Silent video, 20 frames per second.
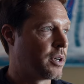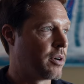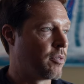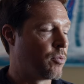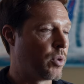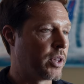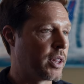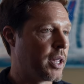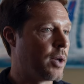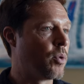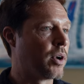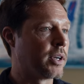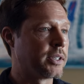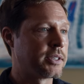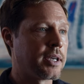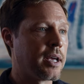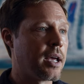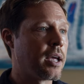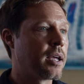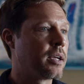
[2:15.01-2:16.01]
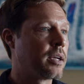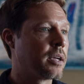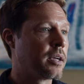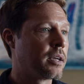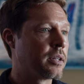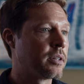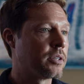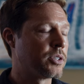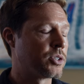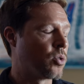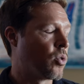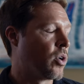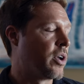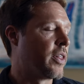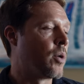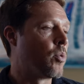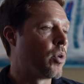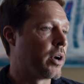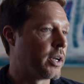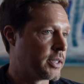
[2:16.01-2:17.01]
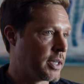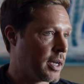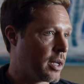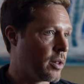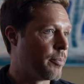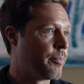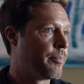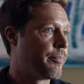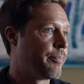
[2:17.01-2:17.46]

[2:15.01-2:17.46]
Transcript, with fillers: of what they want to say, the story they want to tell.